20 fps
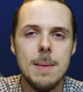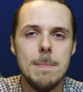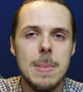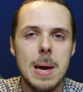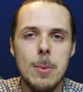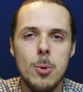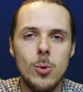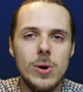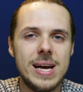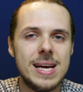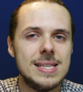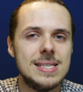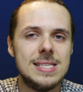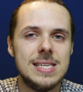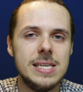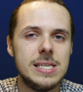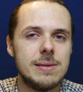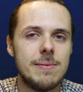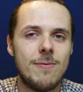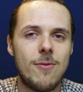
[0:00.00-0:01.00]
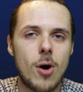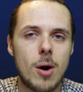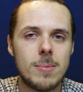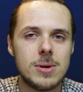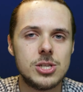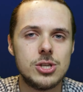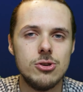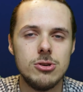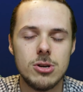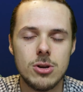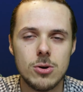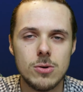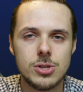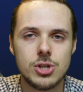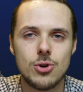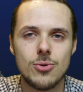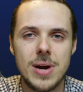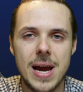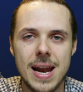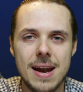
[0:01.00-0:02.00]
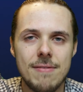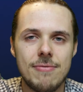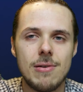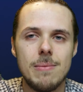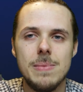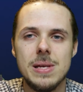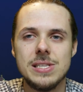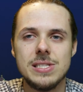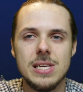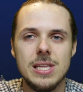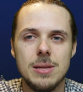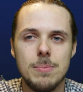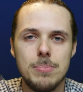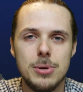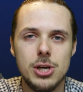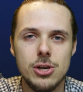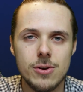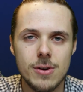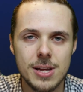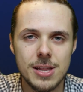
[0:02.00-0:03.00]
maybe we can see some pharmaceuticals created from this in the,